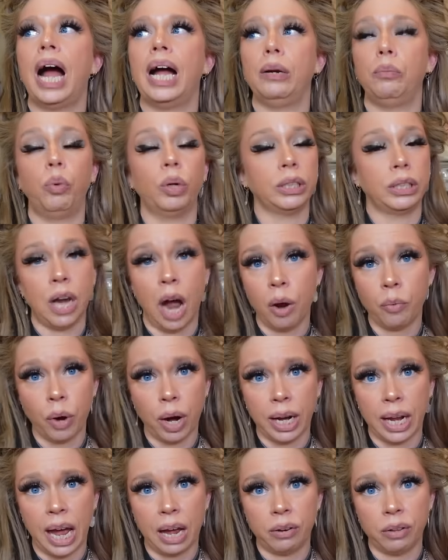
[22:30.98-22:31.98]
I was not
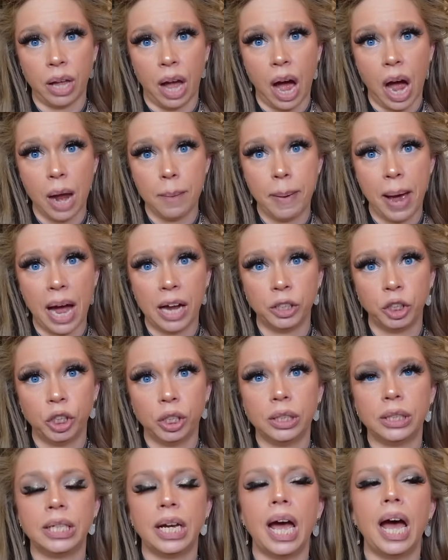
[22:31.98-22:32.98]
running out of the eye
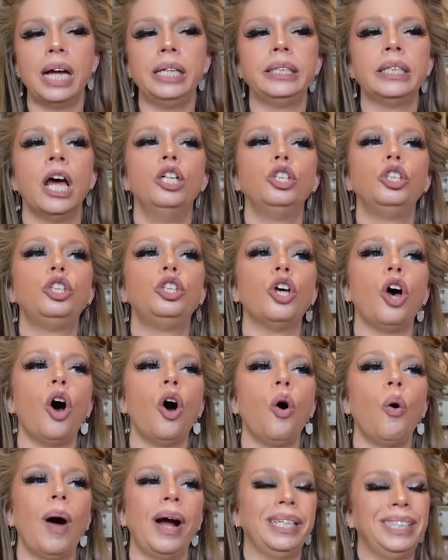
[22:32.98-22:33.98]
patches yet,
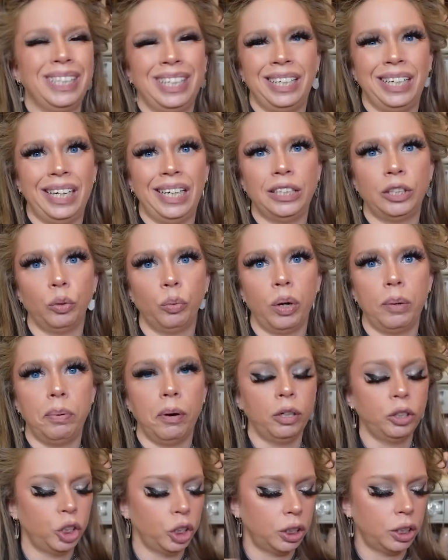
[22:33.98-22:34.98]
so I didn't need to
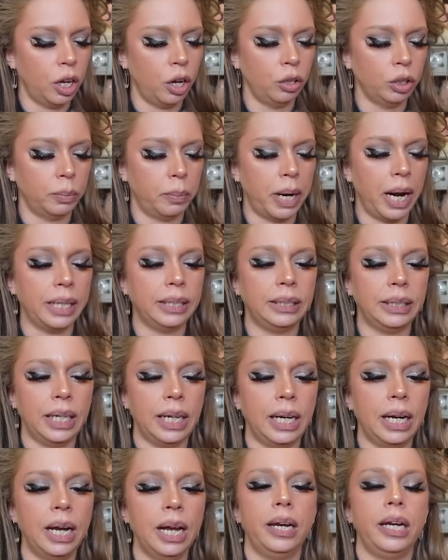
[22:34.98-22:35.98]
repurchase those, but I
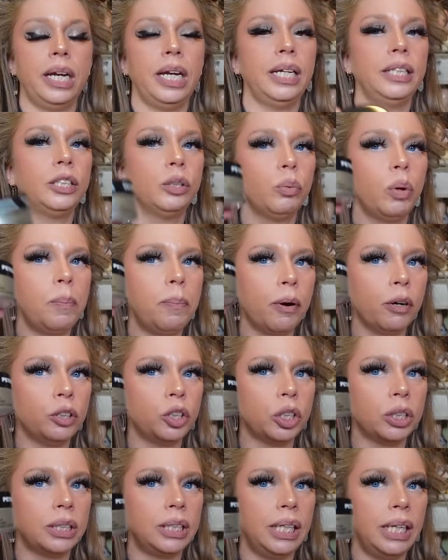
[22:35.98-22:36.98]
did need to
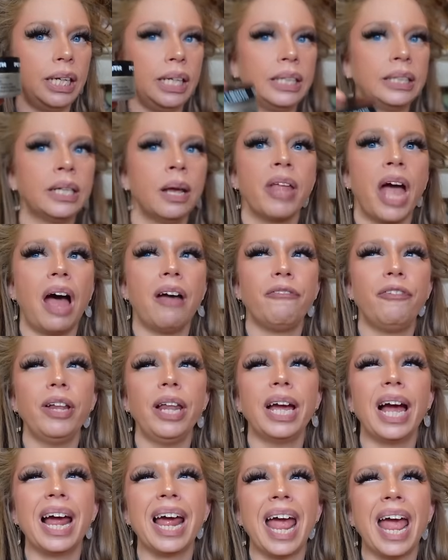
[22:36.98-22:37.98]
repurchase these. I feel
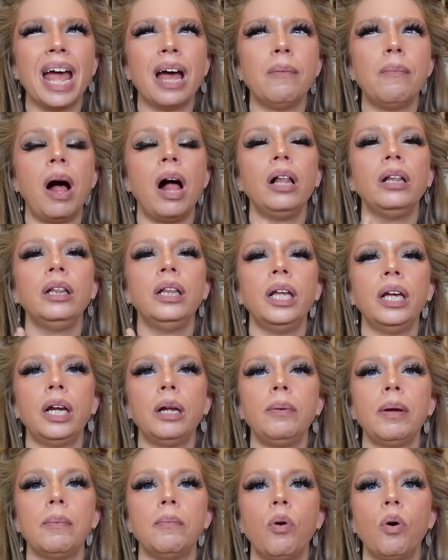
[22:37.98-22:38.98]
like I am a little
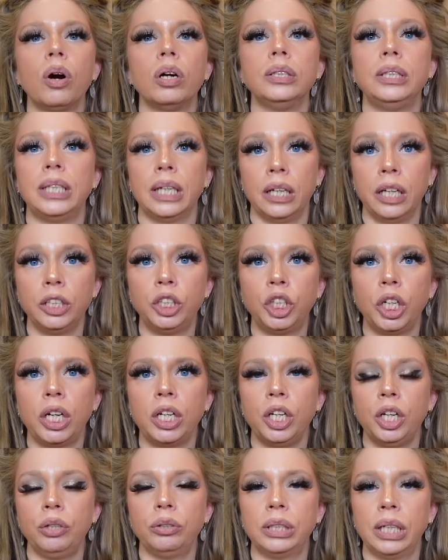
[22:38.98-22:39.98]
bit more
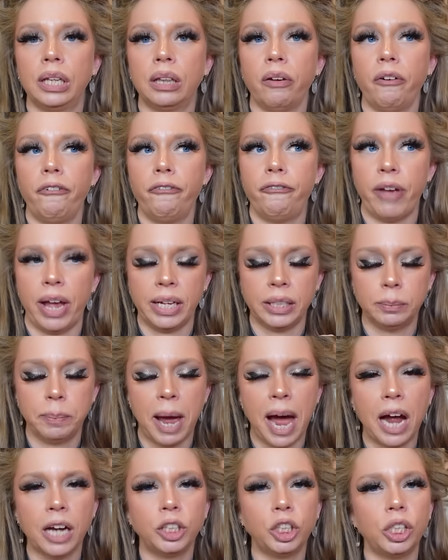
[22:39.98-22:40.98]
diligent using the face
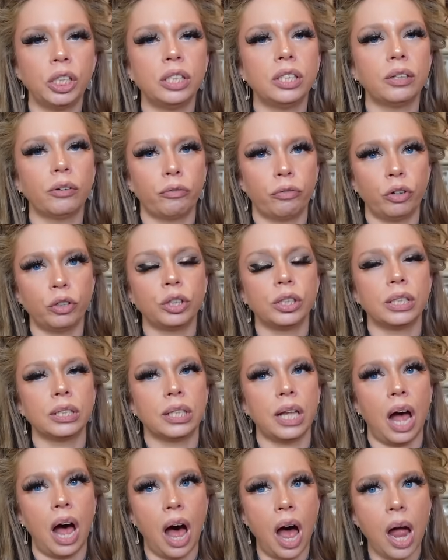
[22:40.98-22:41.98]
patches versus
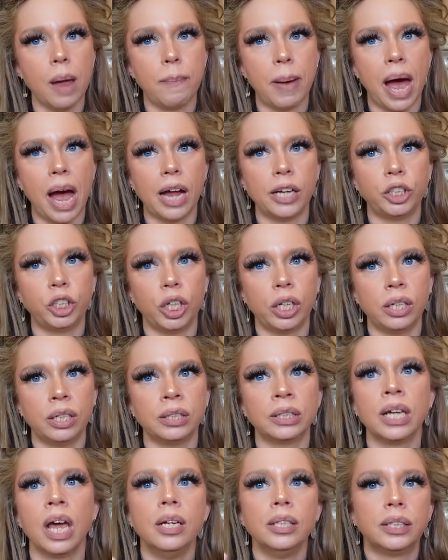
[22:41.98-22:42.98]
the eye
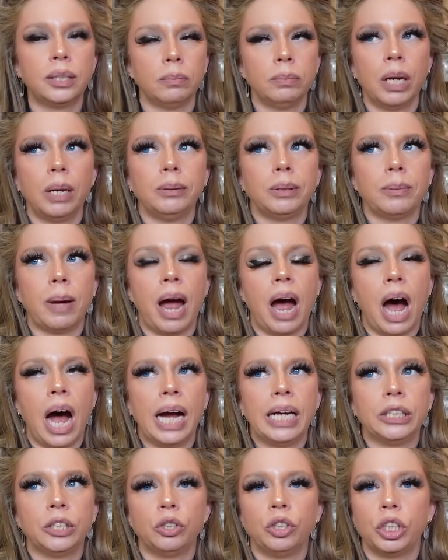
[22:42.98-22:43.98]
patches. Sometimes my
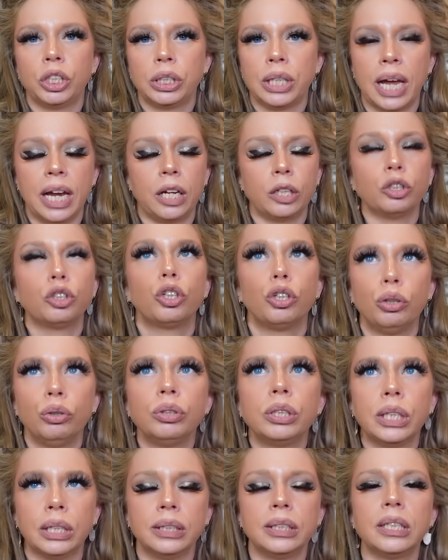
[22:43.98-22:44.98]
eyes are just like too
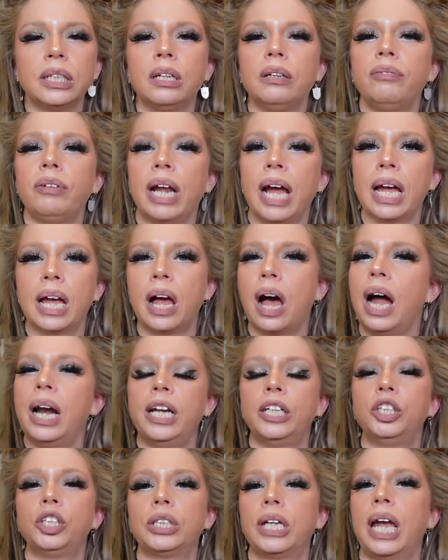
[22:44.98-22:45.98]
sensitive and I kind
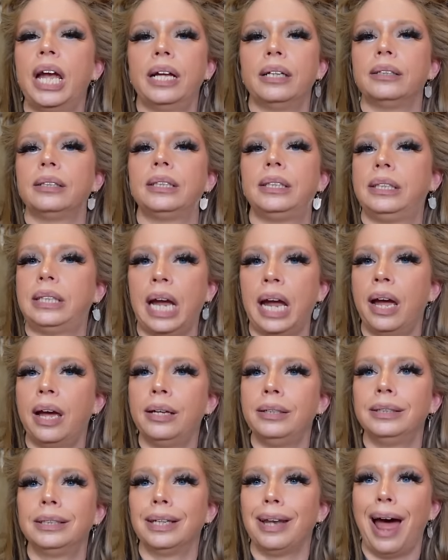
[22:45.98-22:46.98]
of just can't
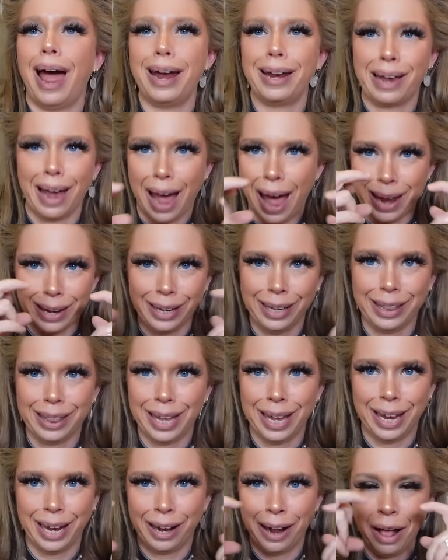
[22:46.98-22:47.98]
stand like
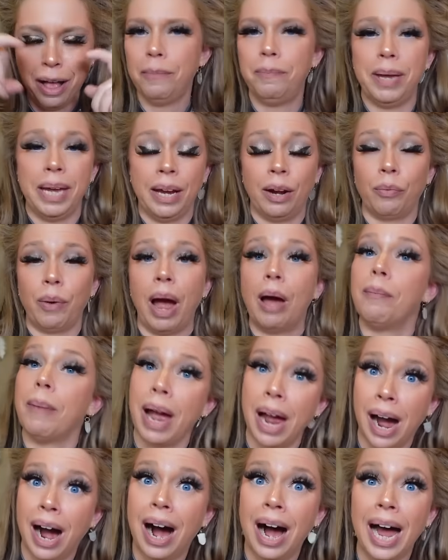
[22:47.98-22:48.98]
anything being around my
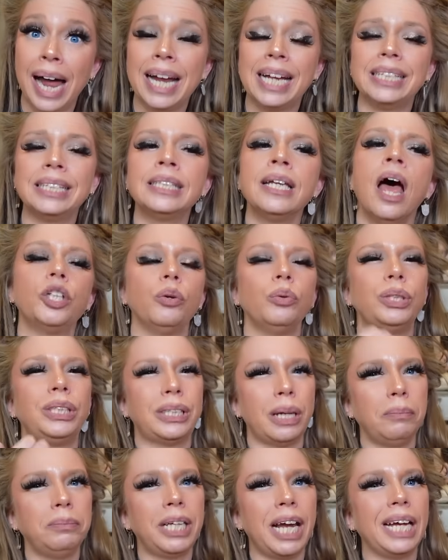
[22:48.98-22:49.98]
eyes. So
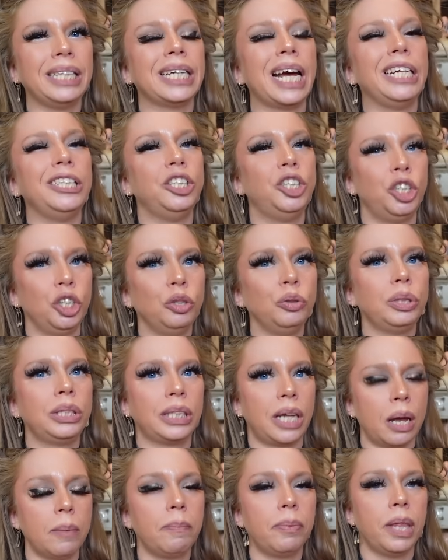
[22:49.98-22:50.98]
some days I do
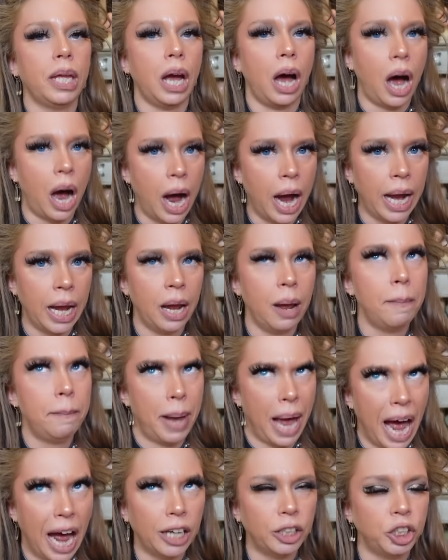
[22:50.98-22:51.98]
skip the eye
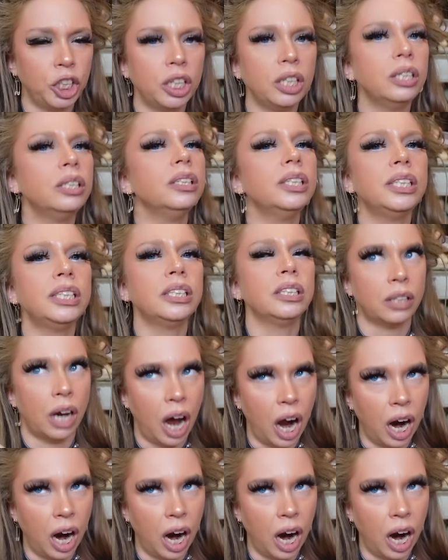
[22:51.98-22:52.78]
patches,